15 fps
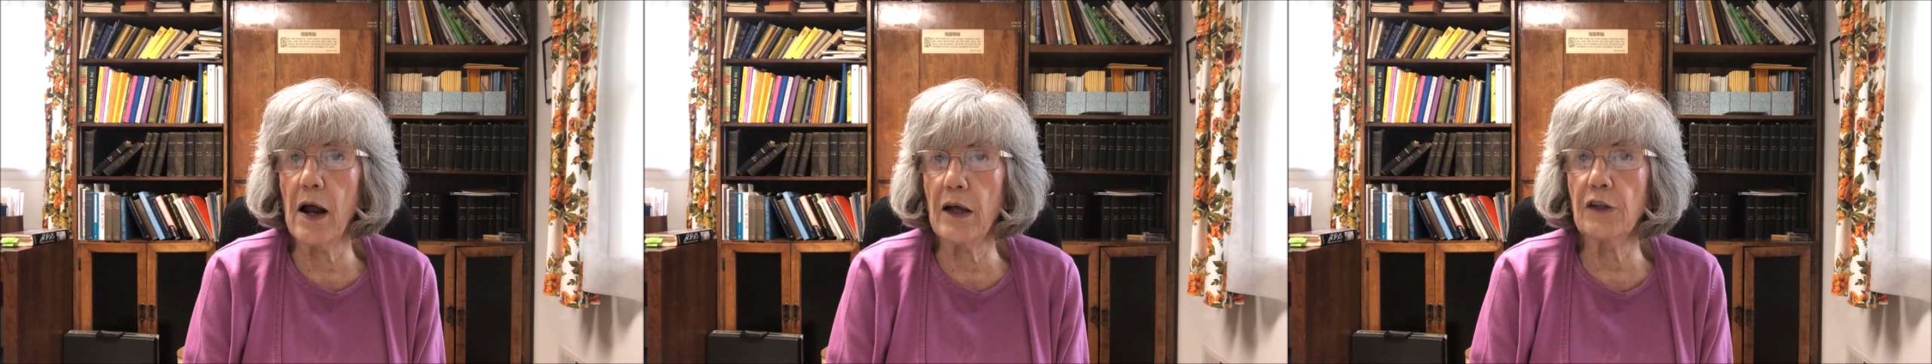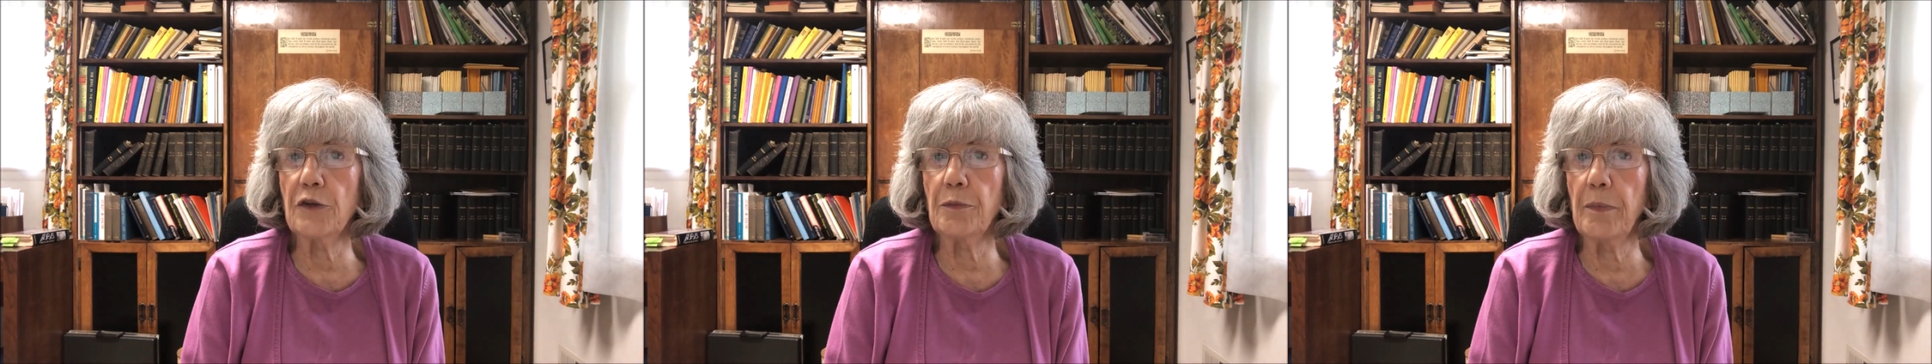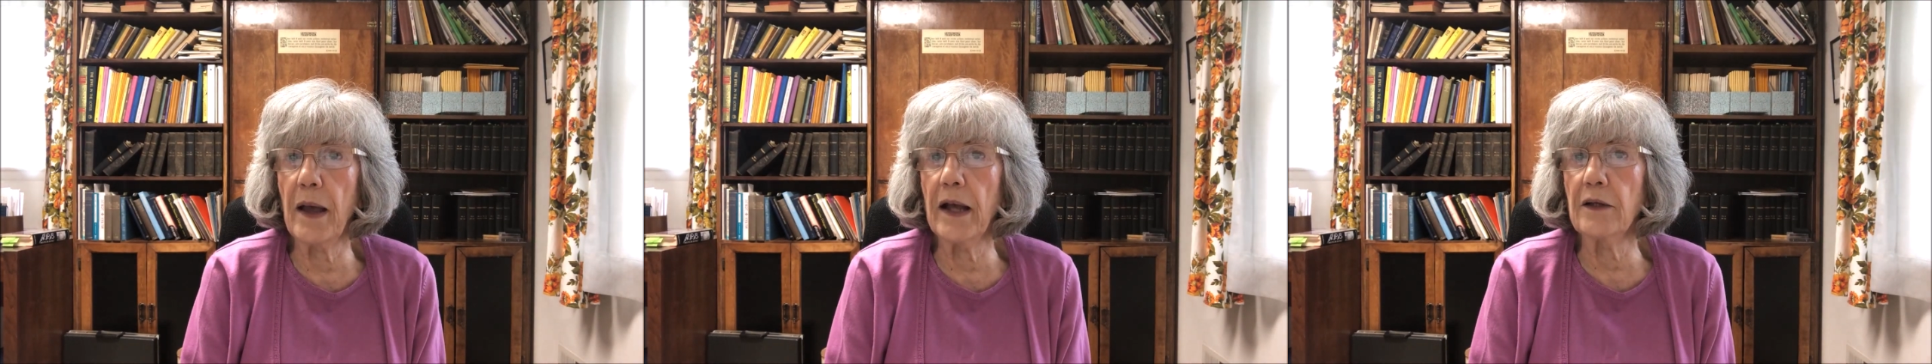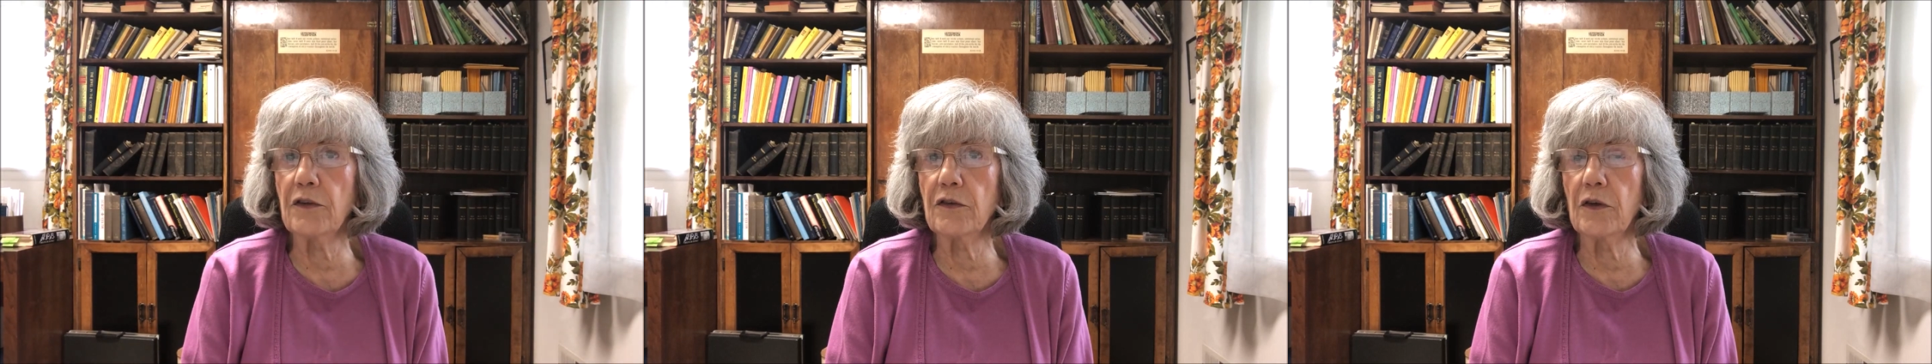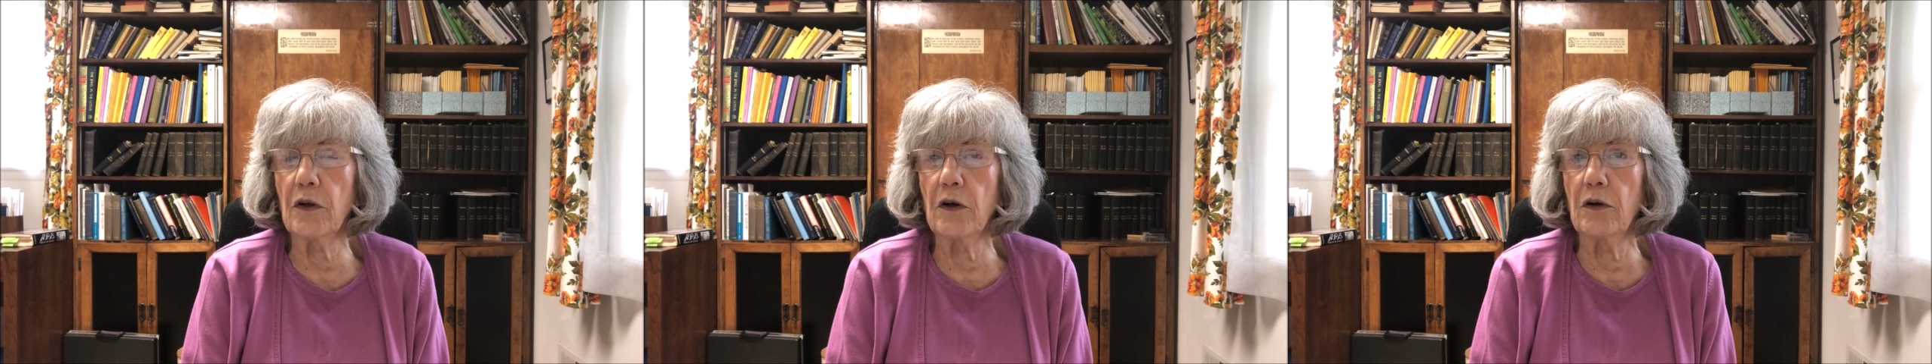
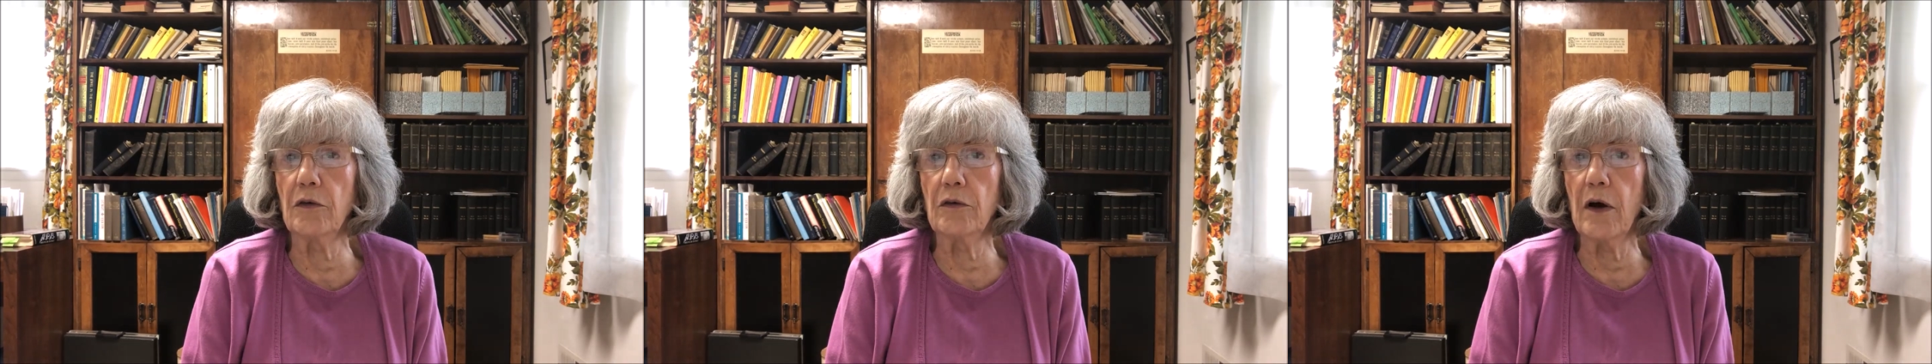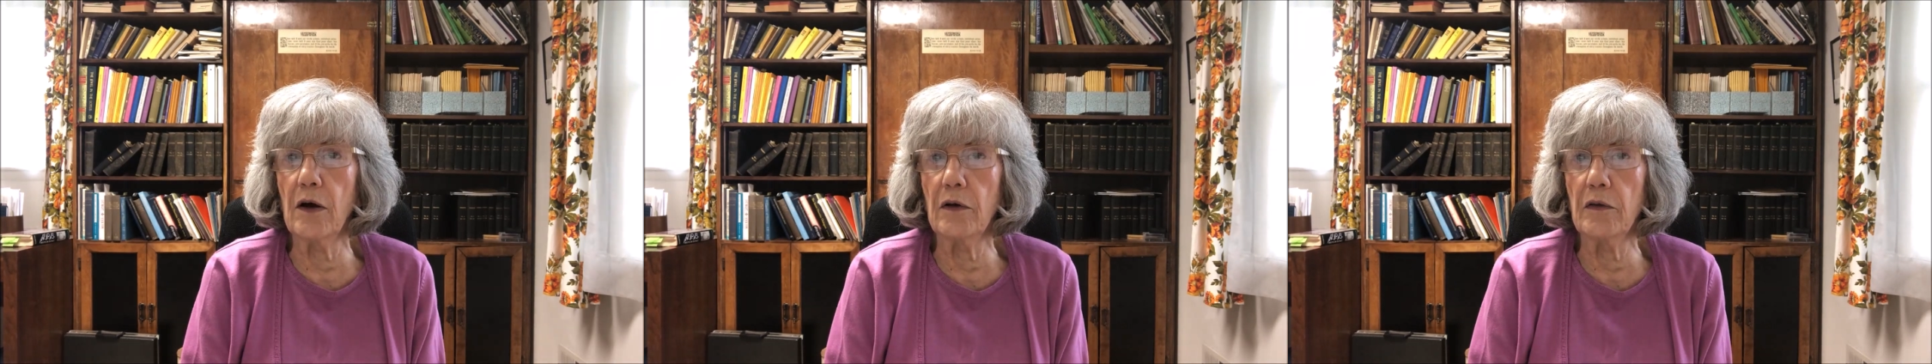aspects of